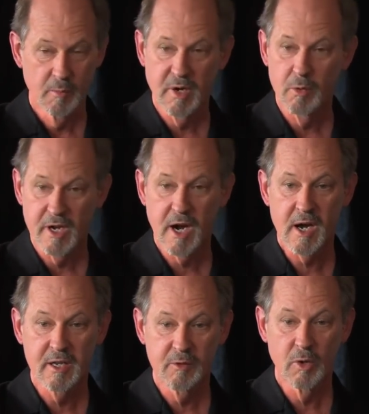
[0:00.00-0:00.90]
But we
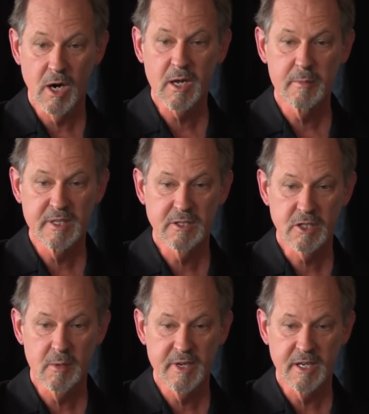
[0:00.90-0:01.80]
are going to be
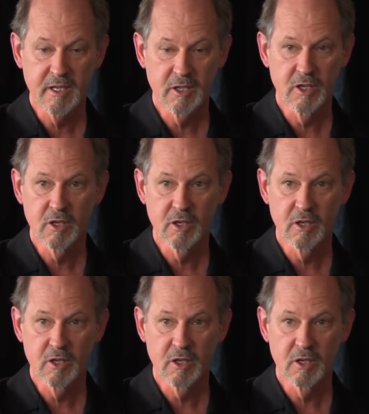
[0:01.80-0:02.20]
determining,